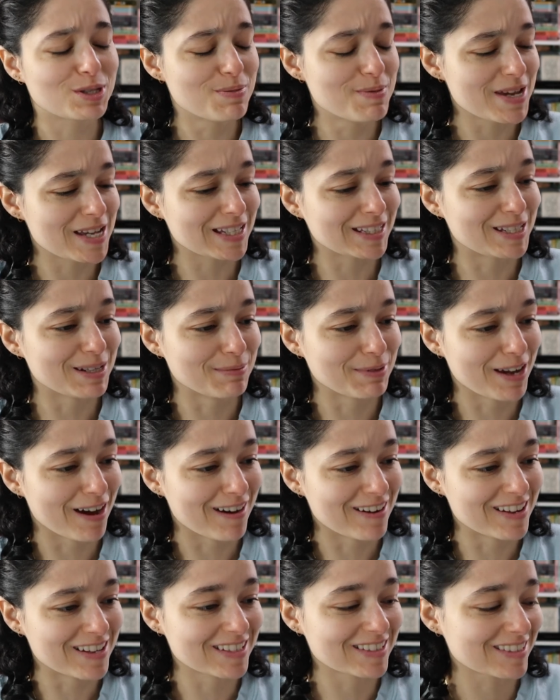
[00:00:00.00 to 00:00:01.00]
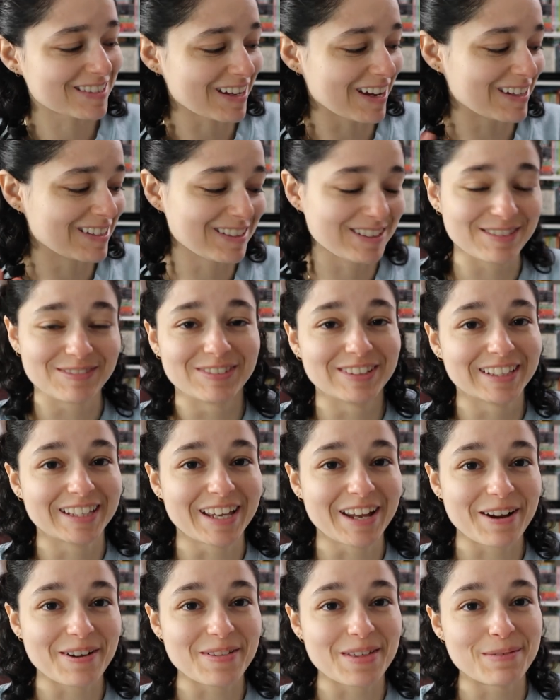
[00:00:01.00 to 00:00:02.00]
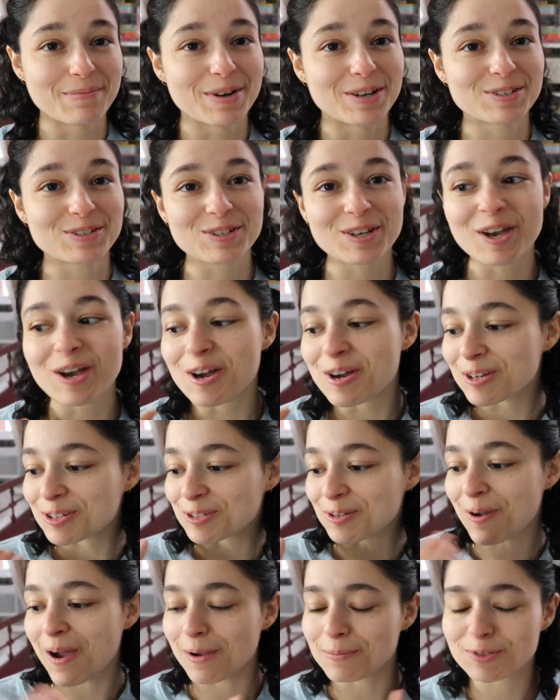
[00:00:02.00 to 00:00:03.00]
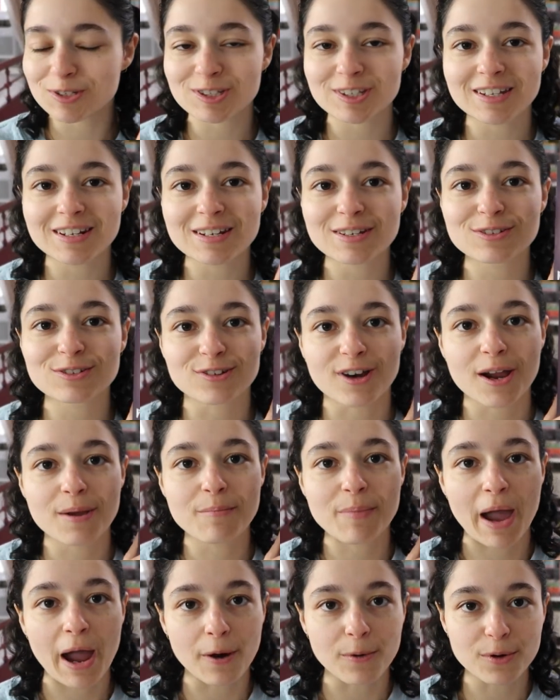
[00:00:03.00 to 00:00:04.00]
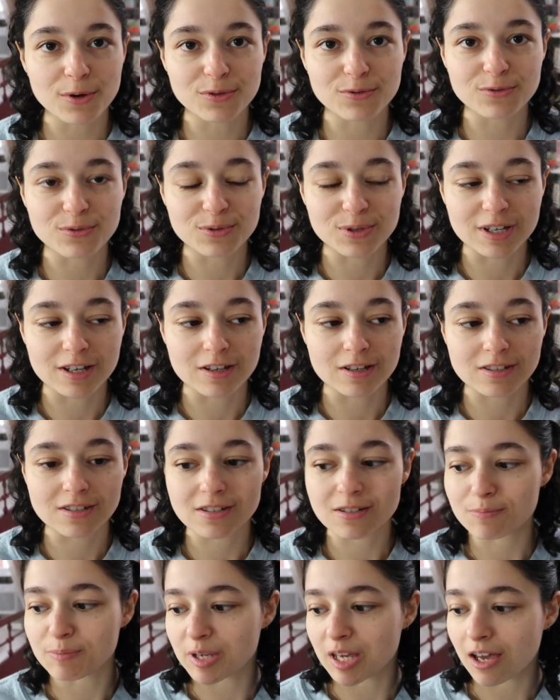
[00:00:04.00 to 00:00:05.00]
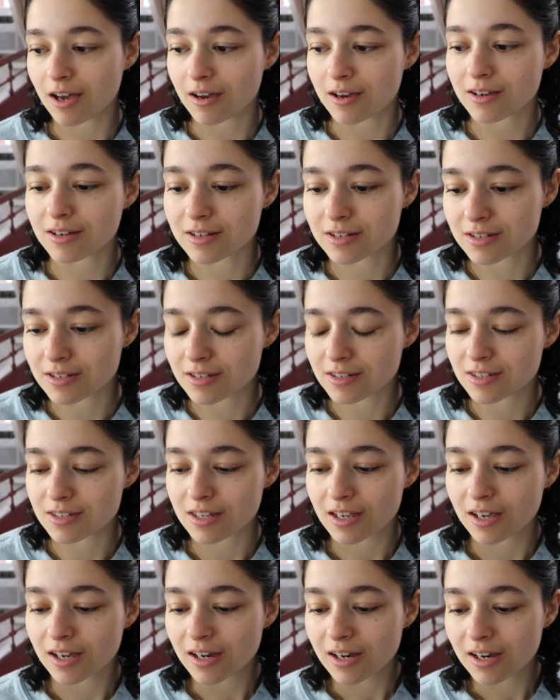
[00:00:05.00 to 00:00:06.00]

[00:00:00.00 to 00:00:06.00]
to me, to be honest. I didn't really care that much. So I'm just gonna try and power through this because